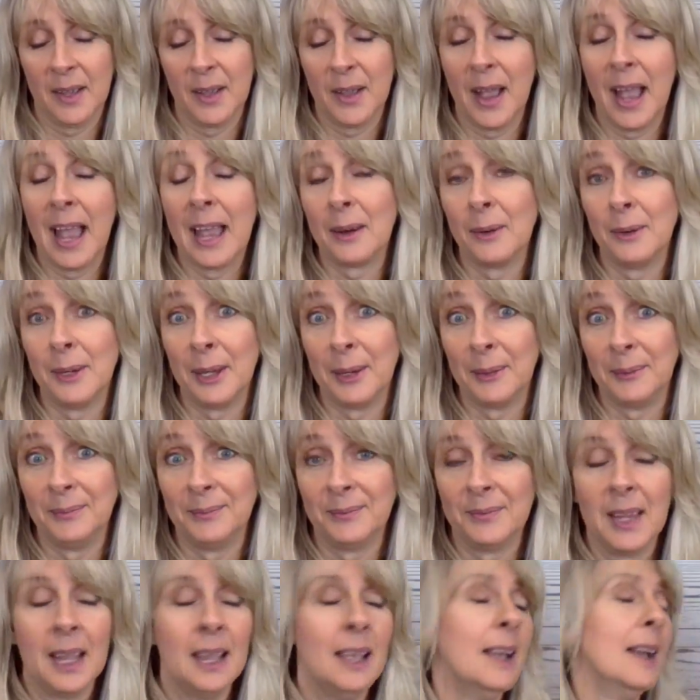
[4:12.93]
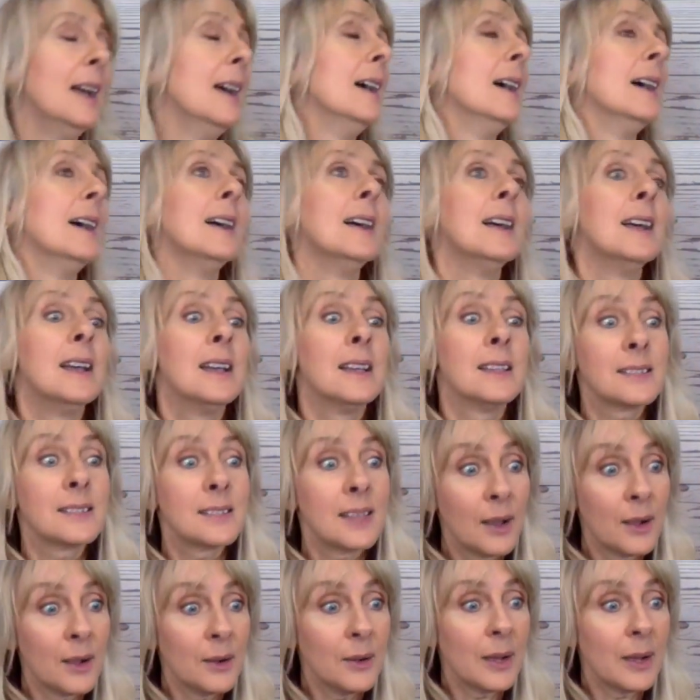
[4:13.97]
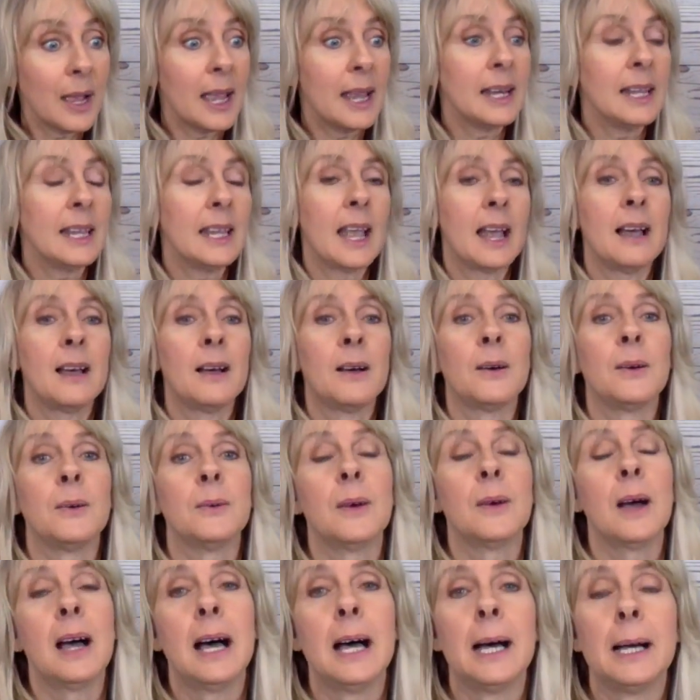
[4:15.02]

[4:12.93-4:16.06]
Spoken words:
I don't know. So anyhow,